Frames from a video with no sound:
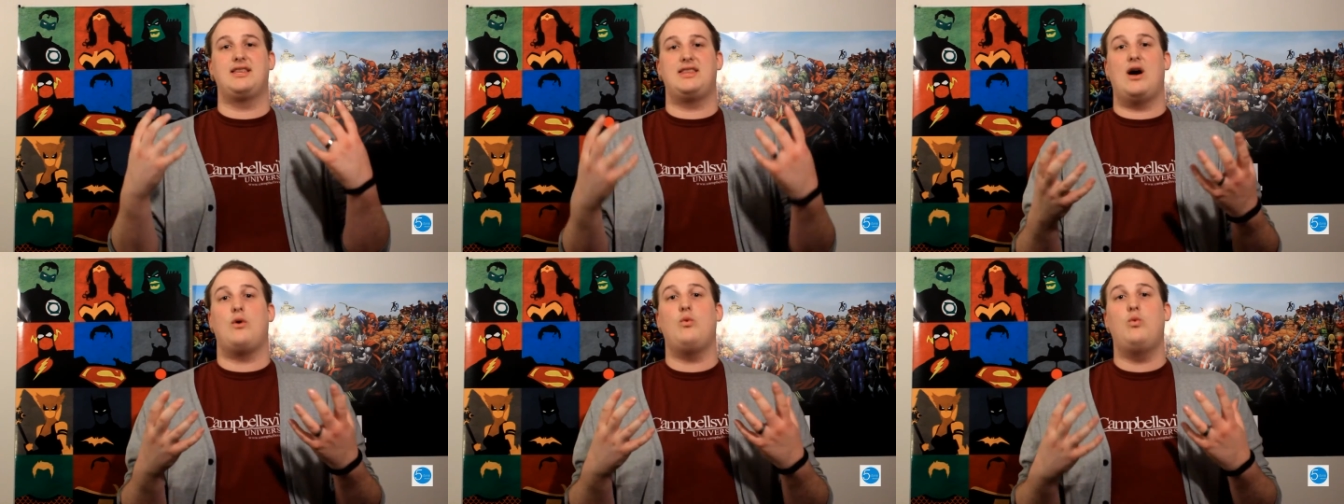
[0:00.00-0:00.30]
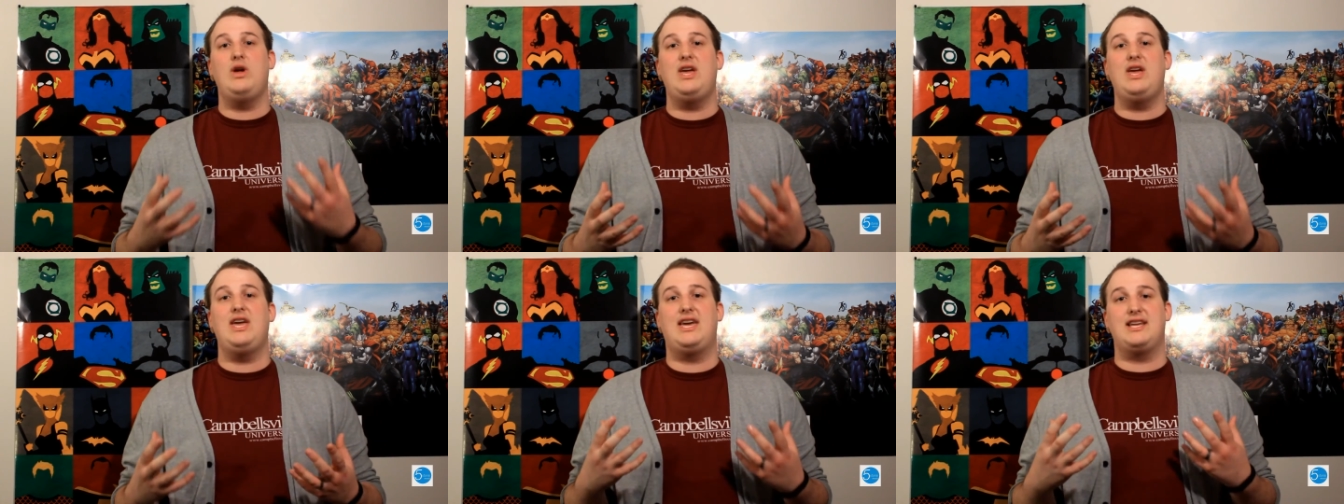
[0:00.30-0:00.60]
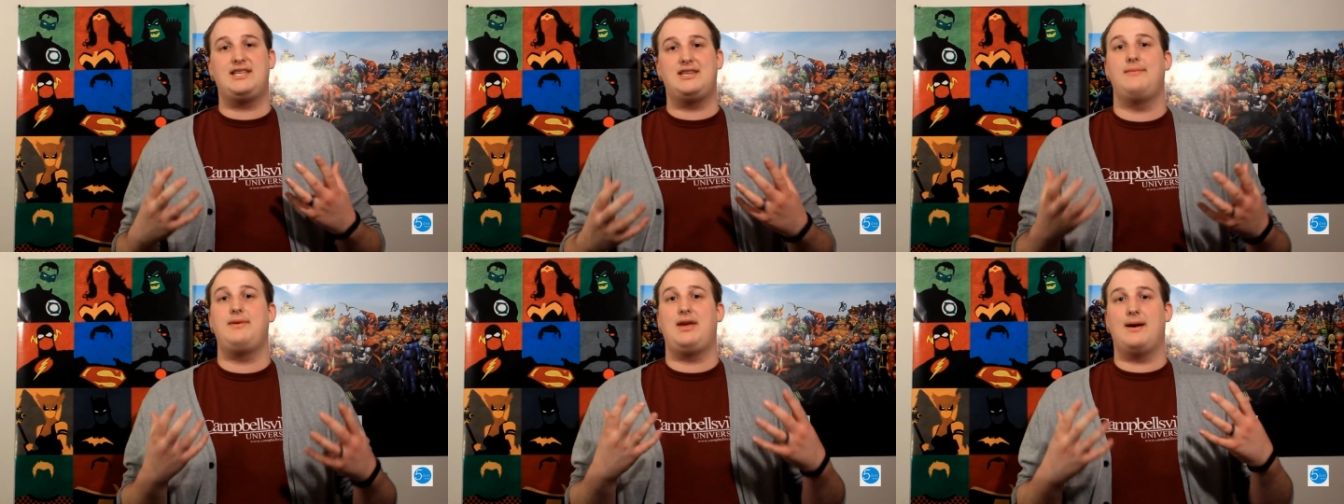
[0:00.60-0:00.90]
that we
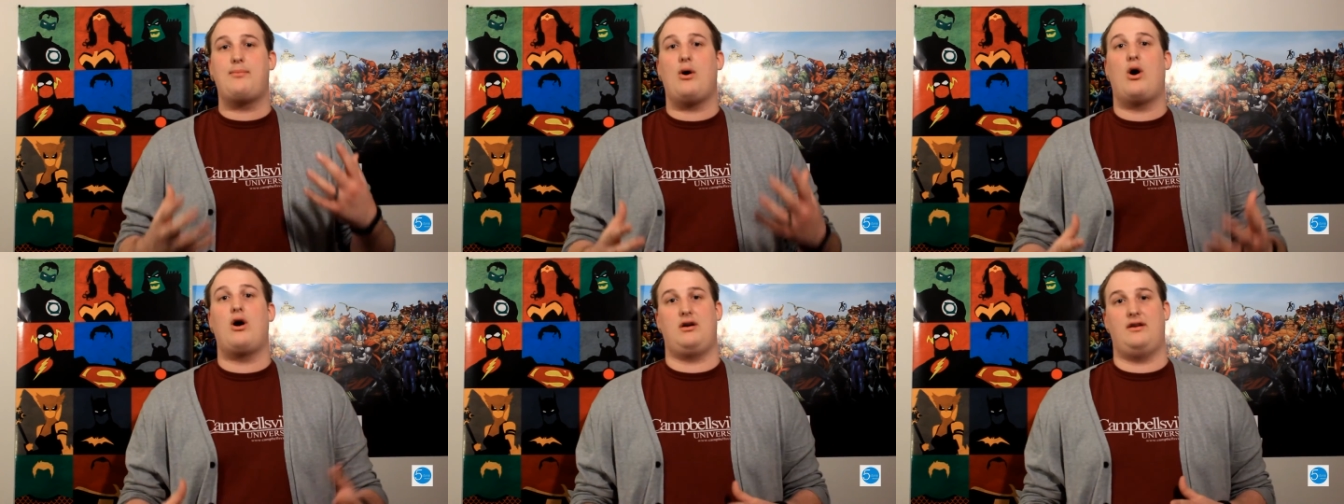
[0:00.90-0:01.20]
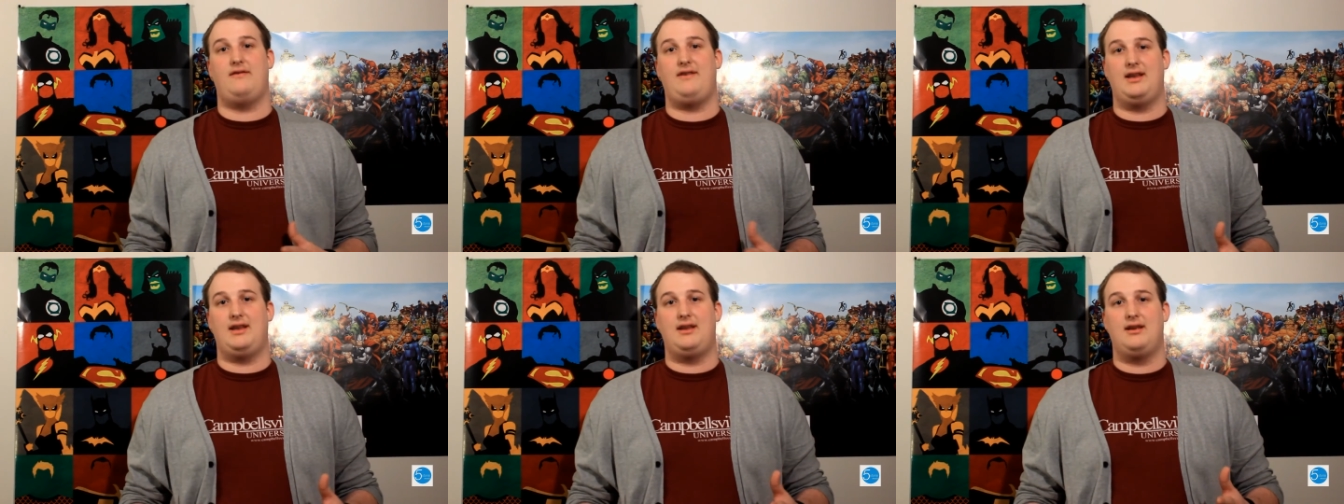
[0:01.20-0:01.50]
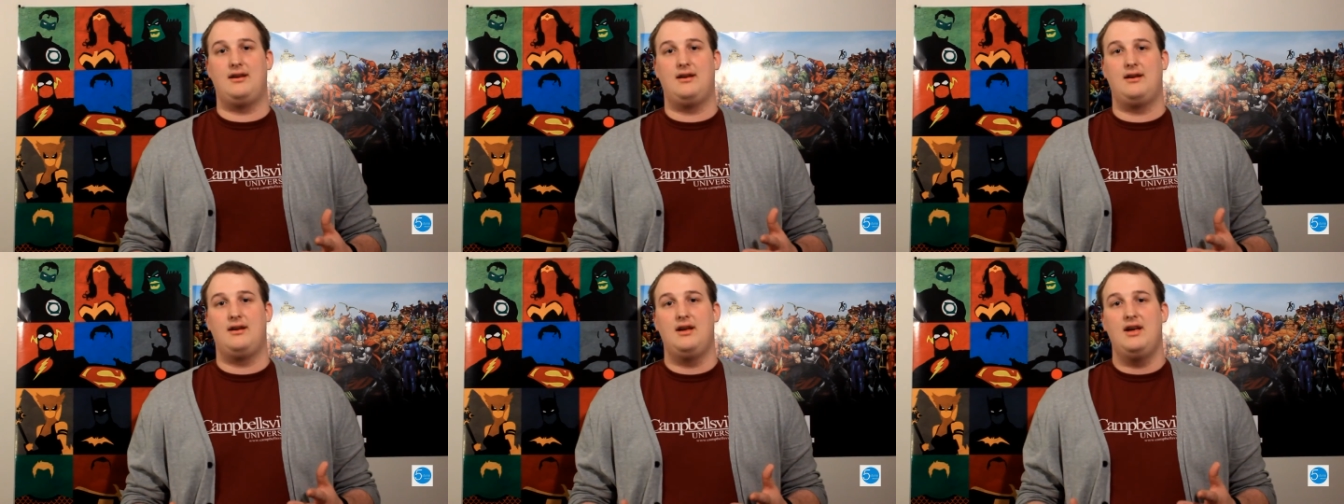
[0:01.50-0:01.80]
get to be a part of it.
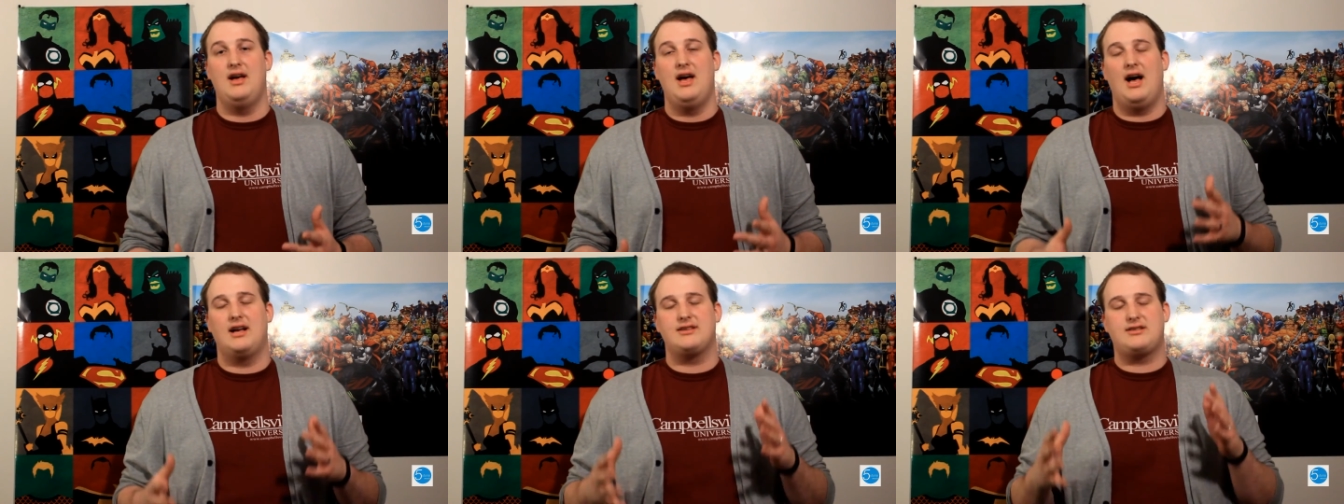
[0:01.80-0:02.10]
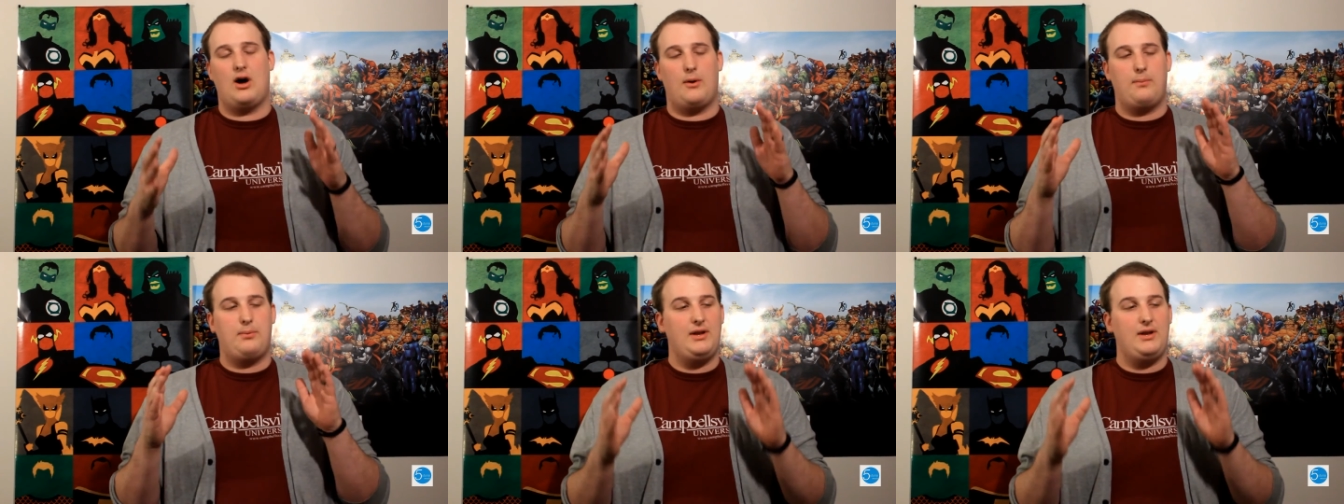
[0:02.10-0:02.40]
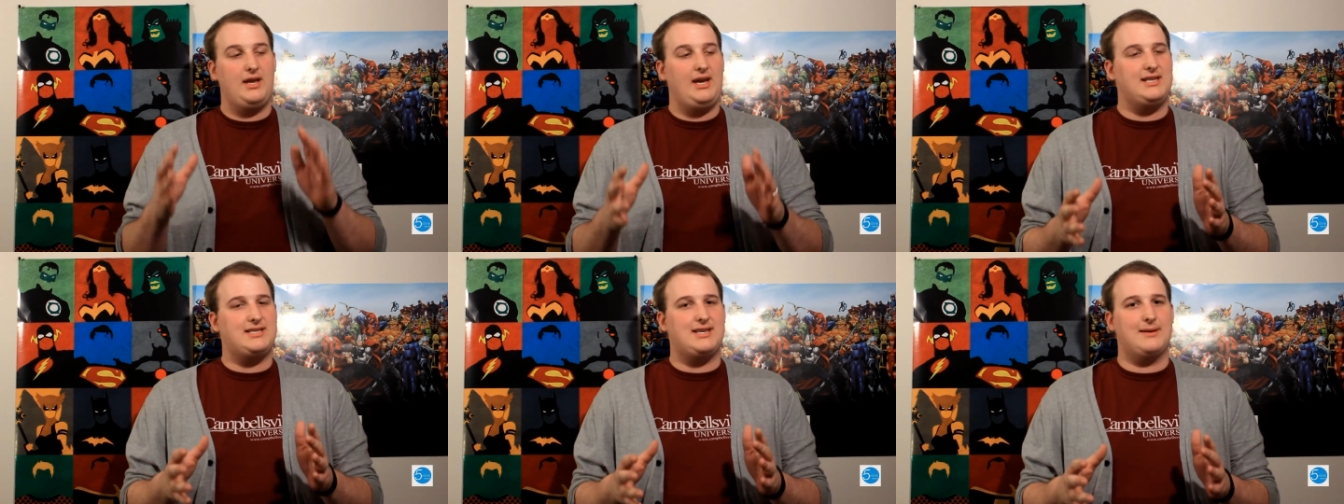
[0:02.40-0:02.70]
So
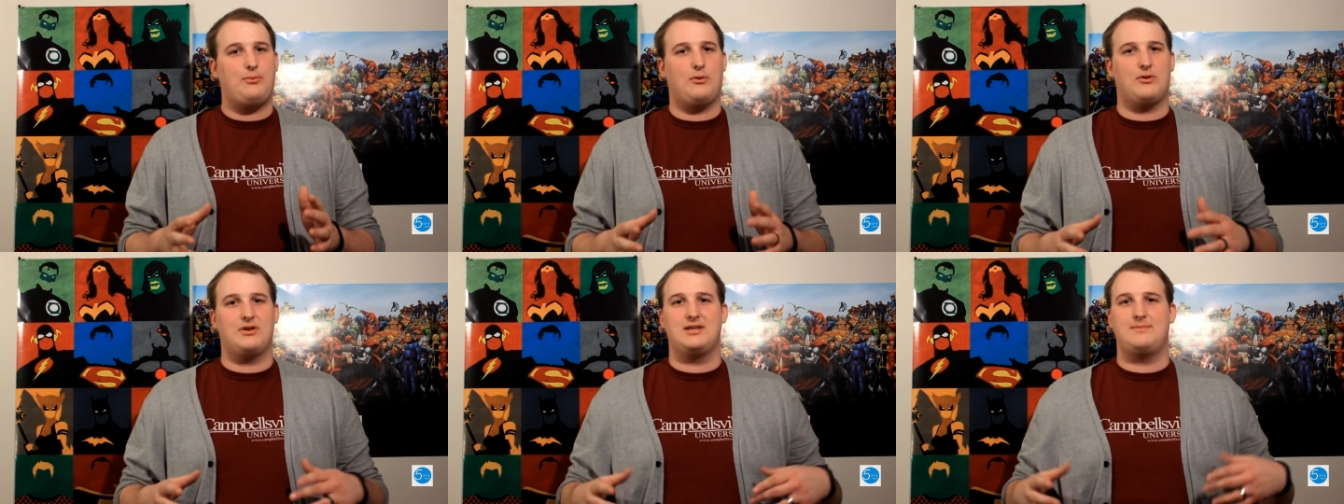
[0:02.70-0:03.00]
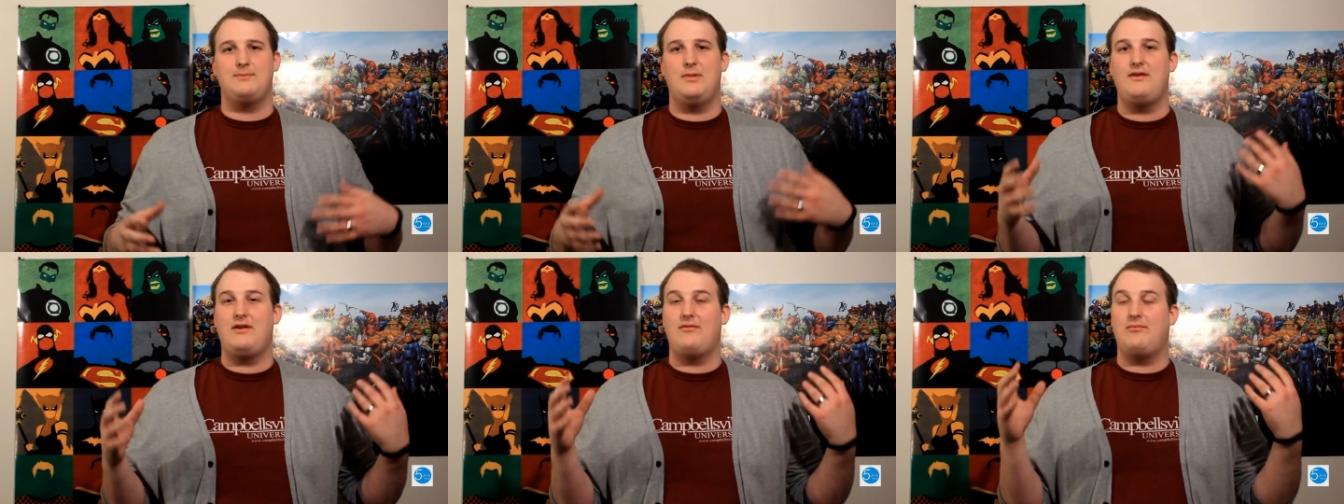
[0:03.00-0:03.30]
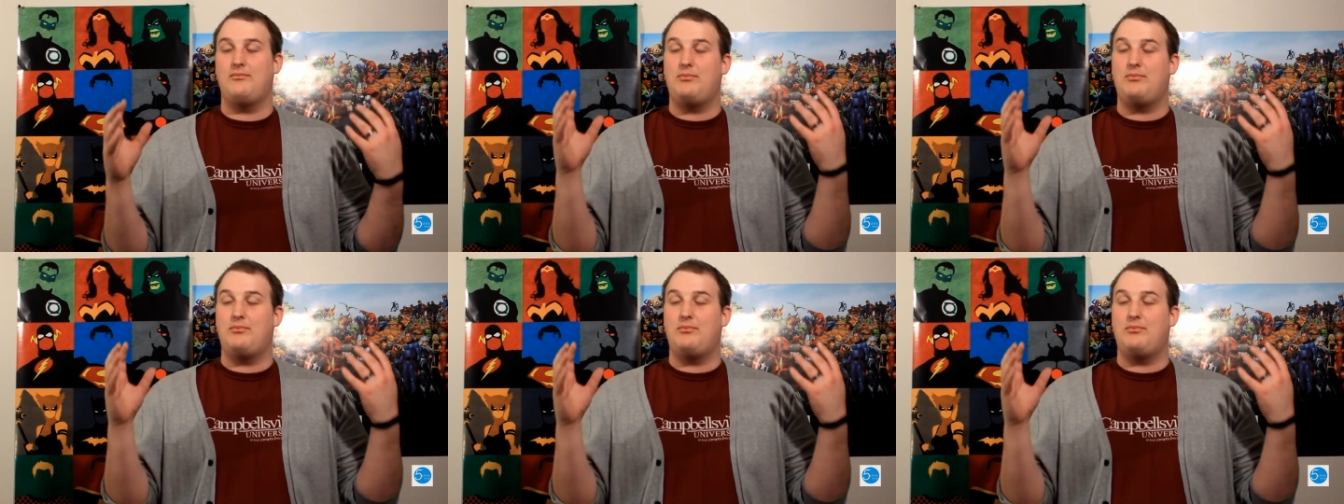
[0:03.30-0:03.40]
please support this movie.